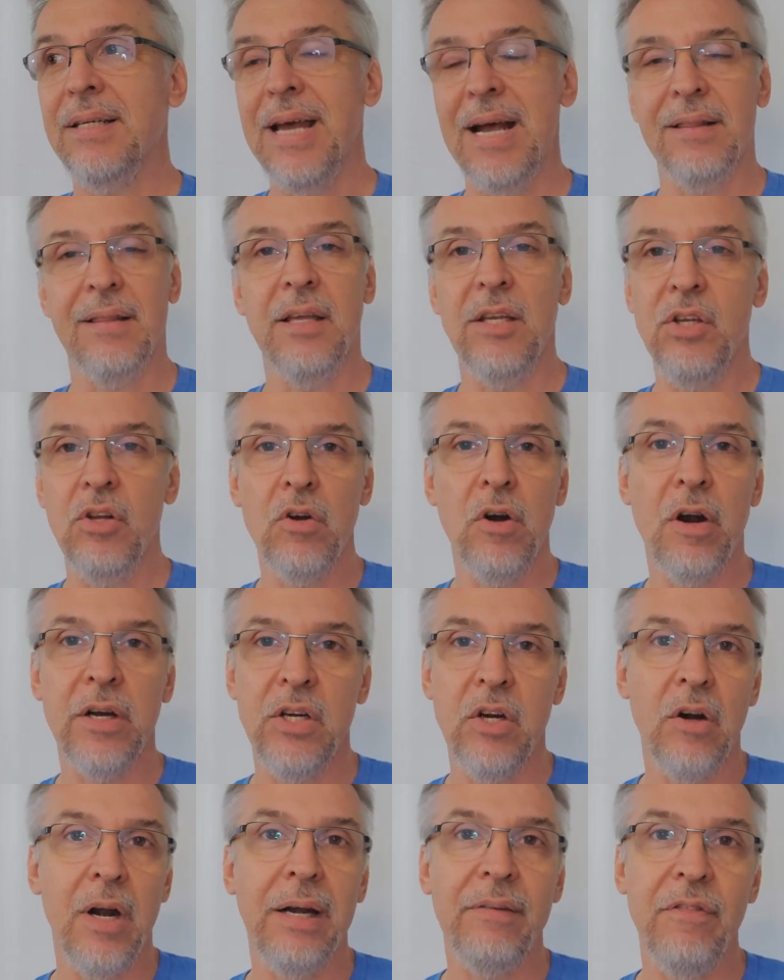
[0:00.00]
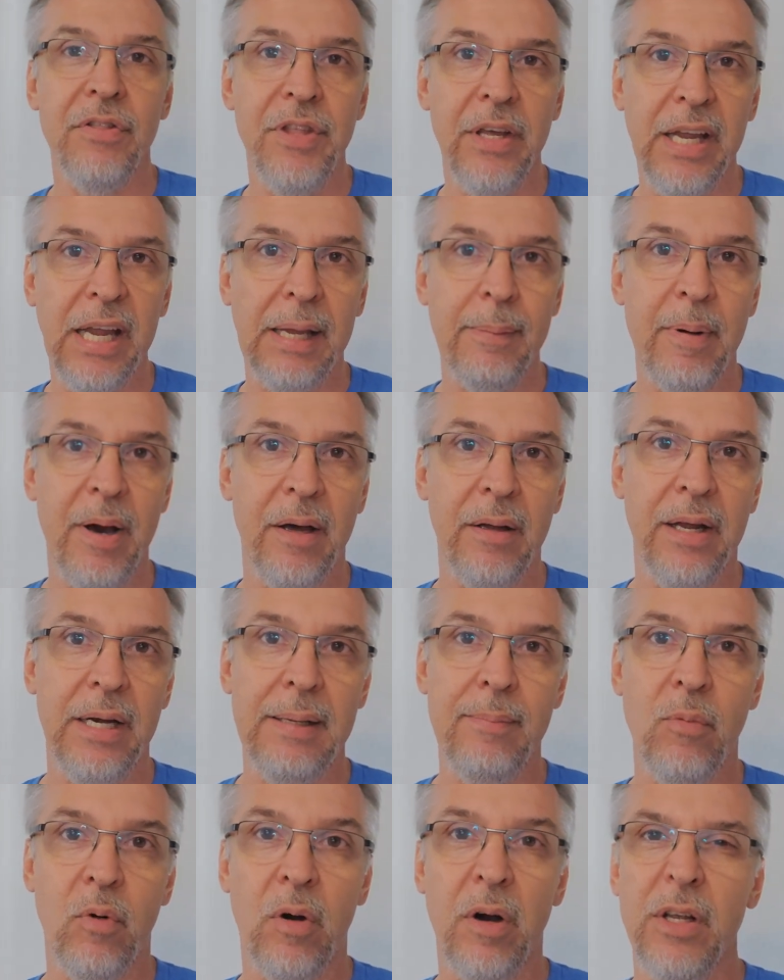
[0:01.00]
deck that you don't, you're not even thinking about
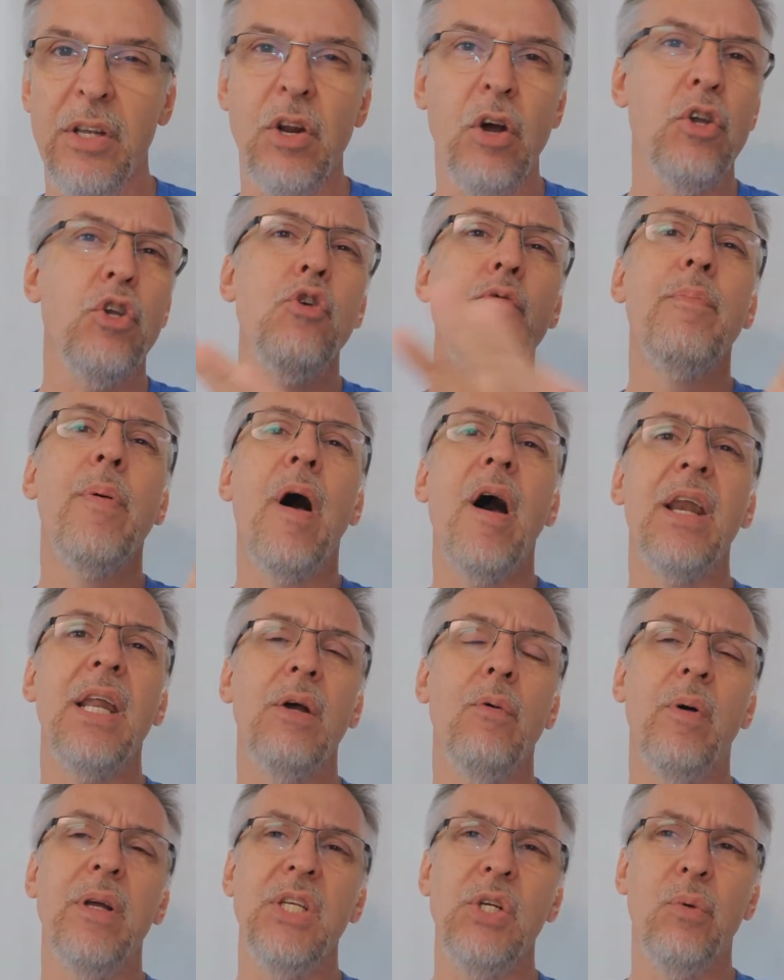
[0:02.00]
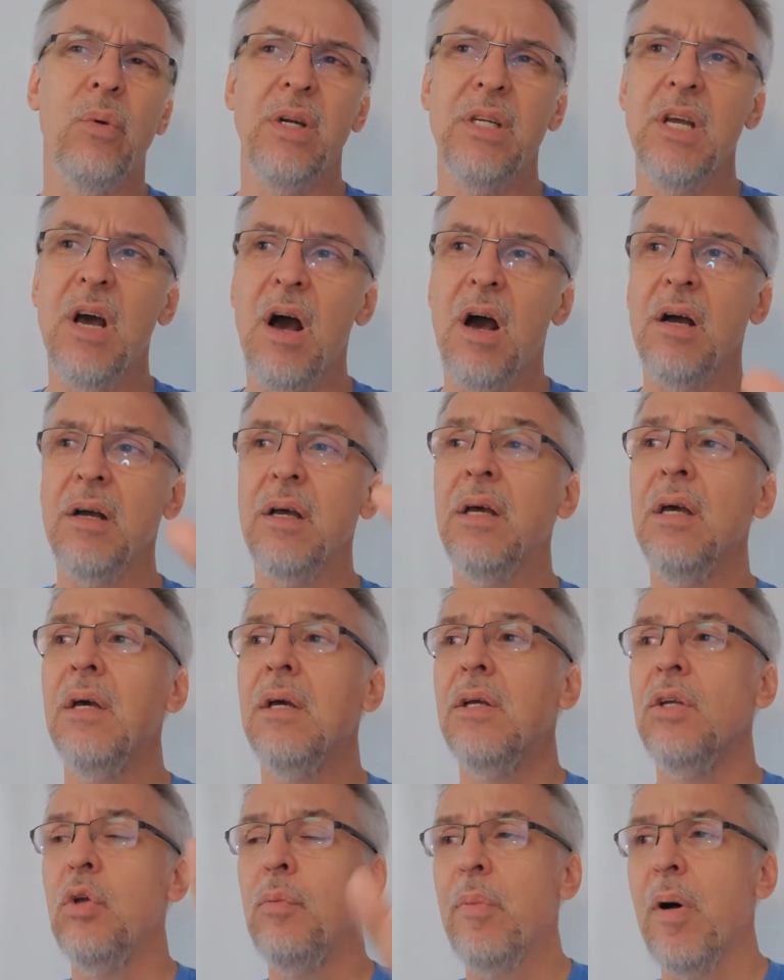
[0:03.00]
anymore. You know, you bought it when you were young,
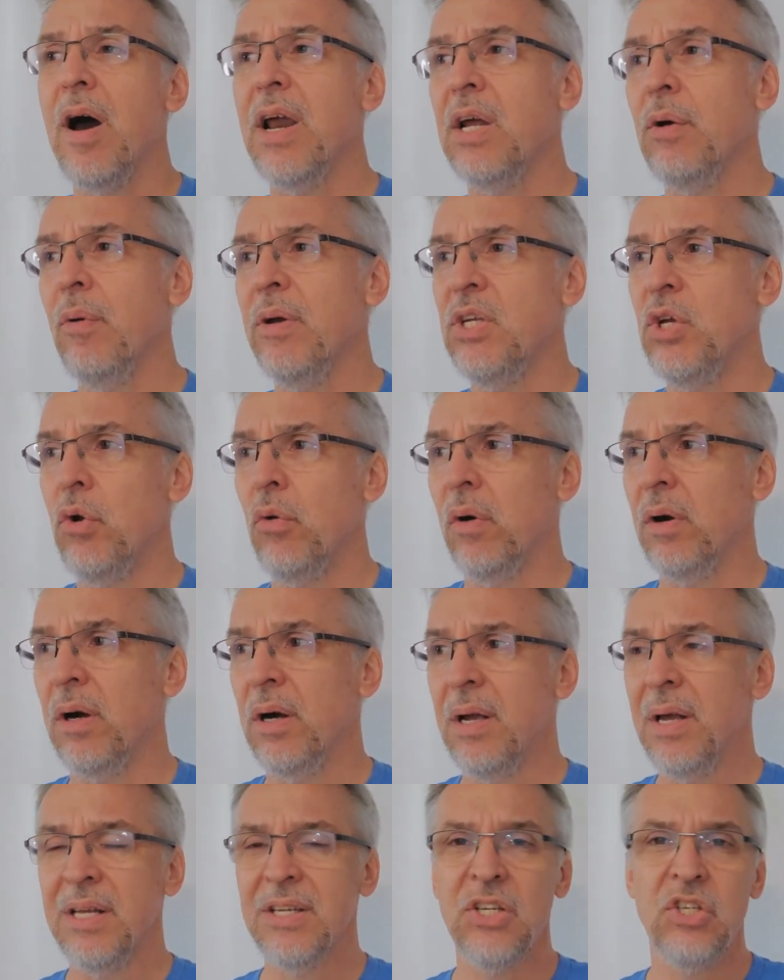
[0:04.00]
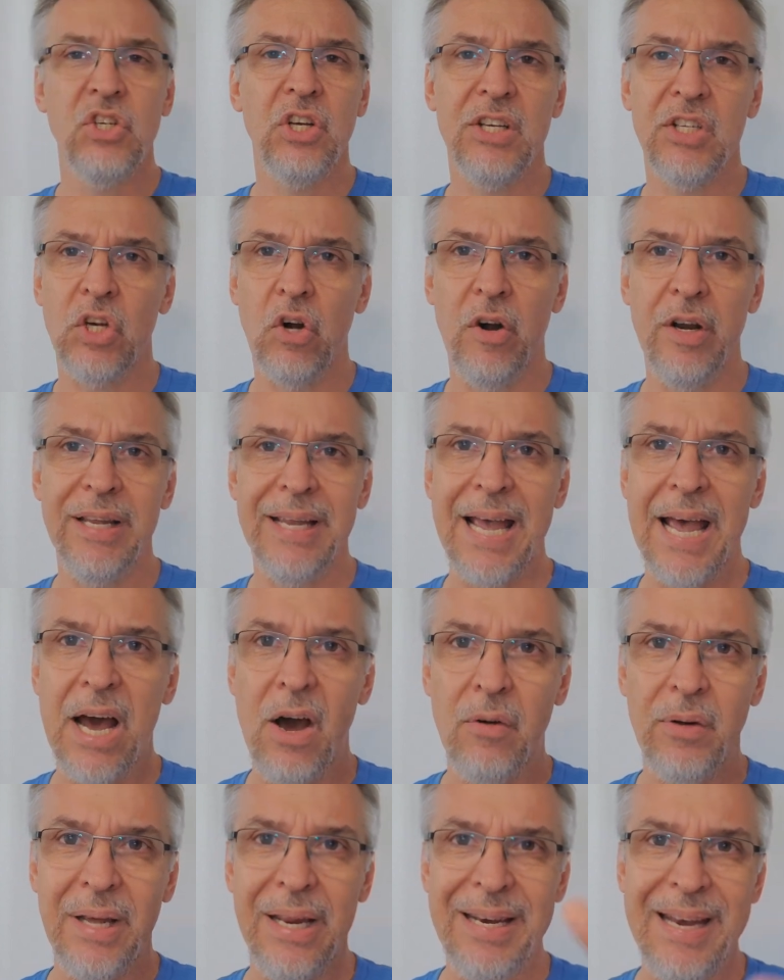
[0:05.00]
you bought it when you were just starting
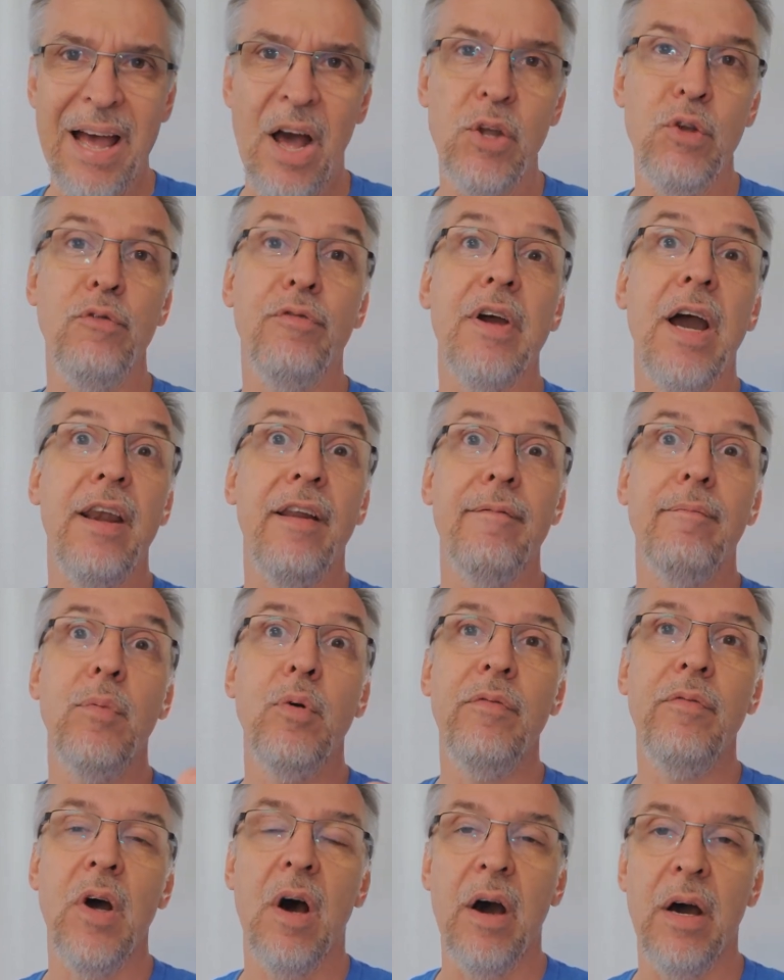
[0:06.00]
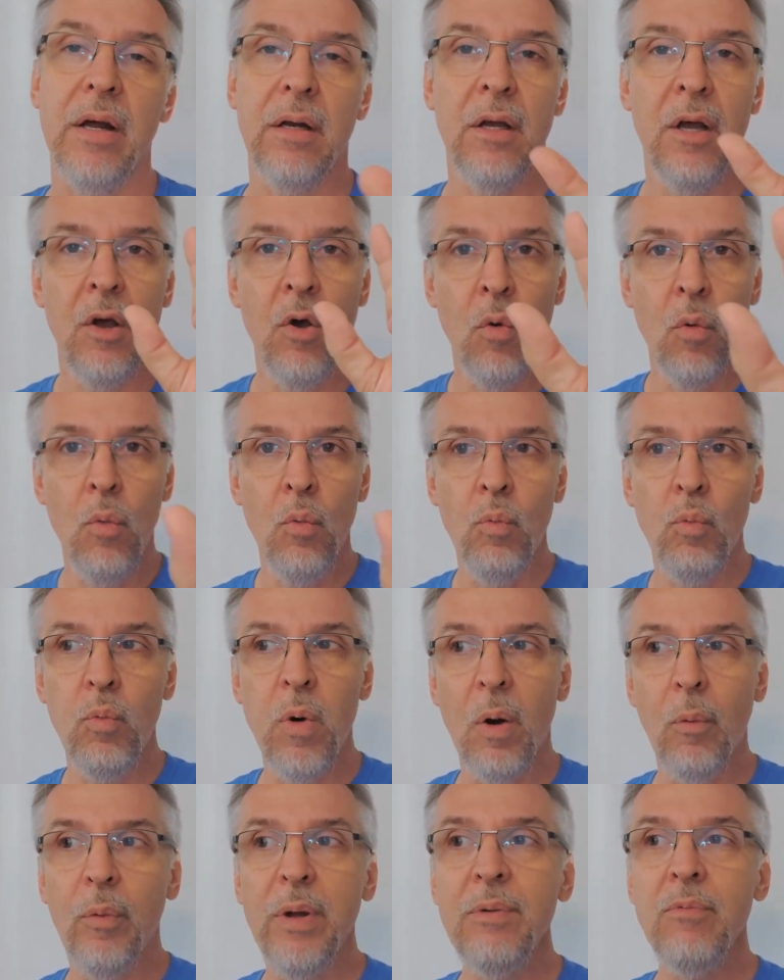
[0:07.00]
out, and now you've kind of moved on.
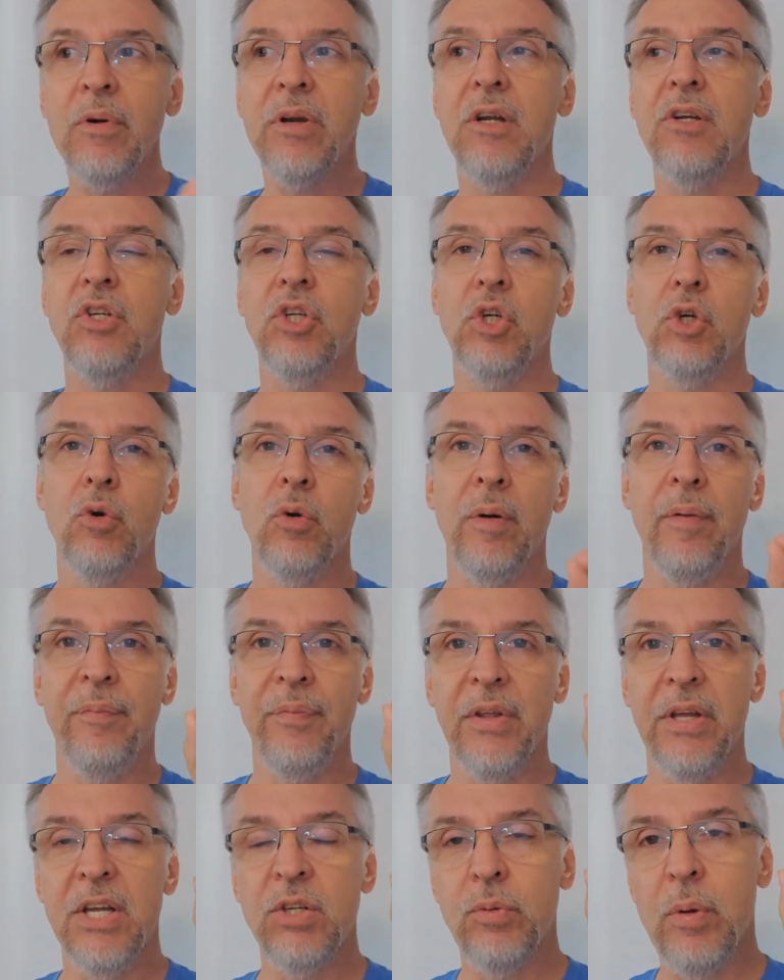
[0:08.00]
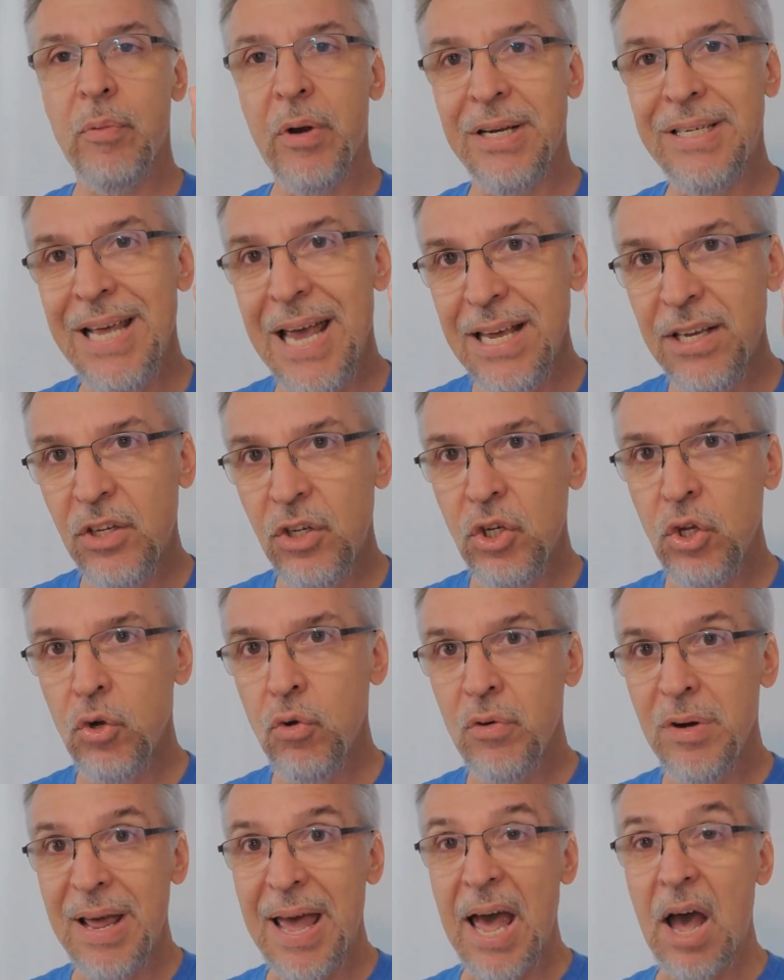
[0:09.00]
What we want to do is we want to take
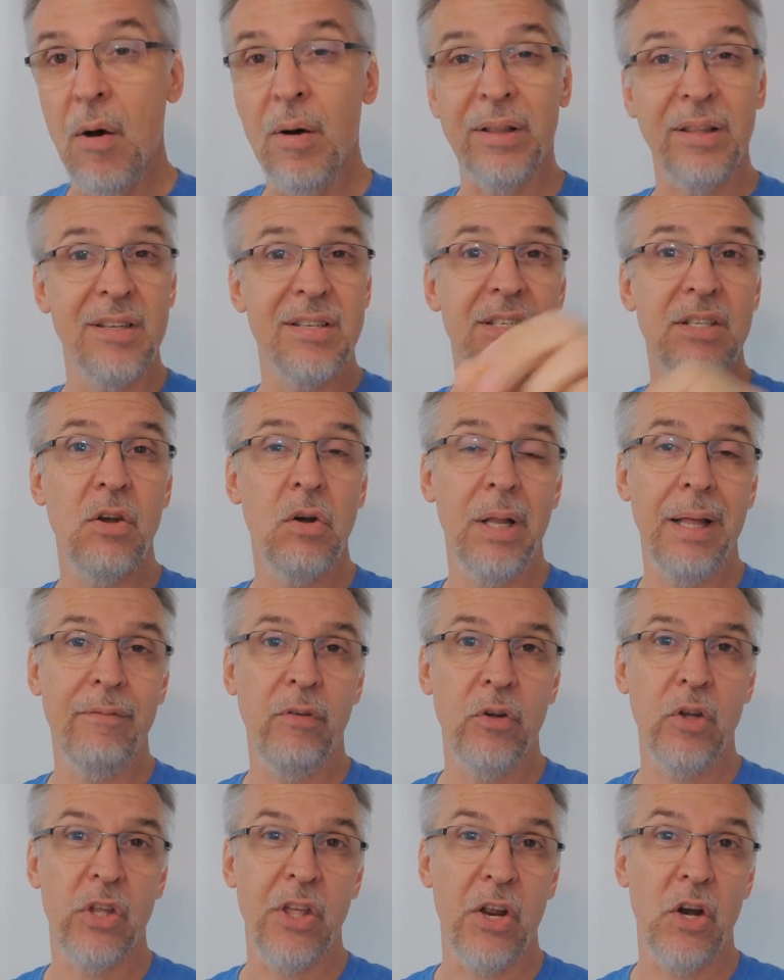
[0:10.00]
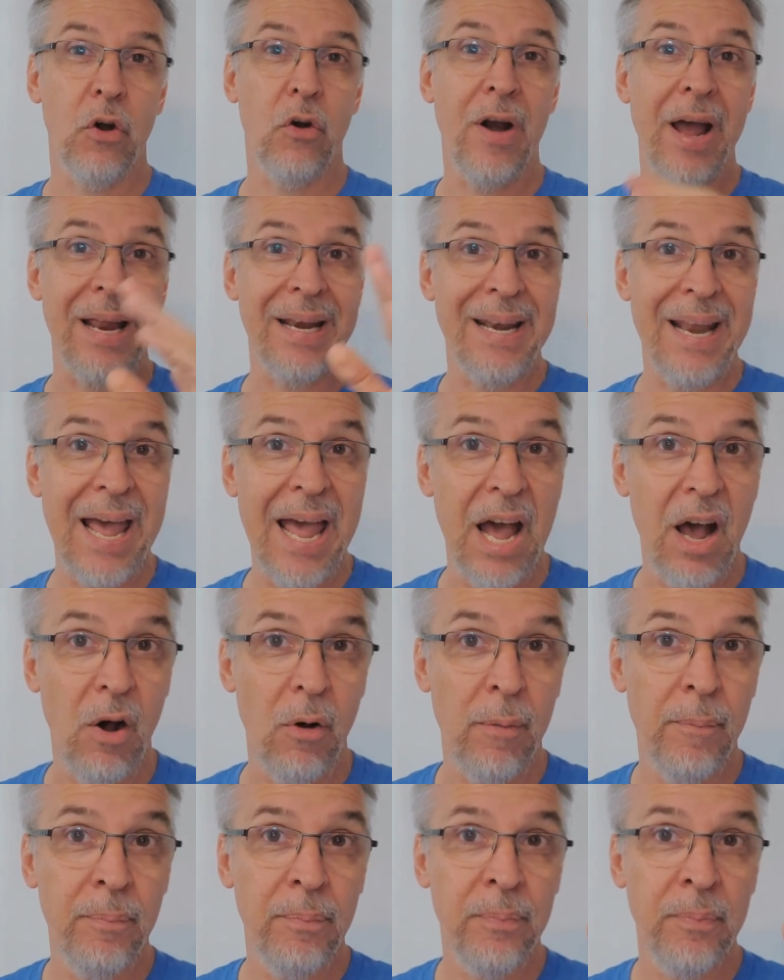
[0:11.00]
you now at the skill level that you're at now,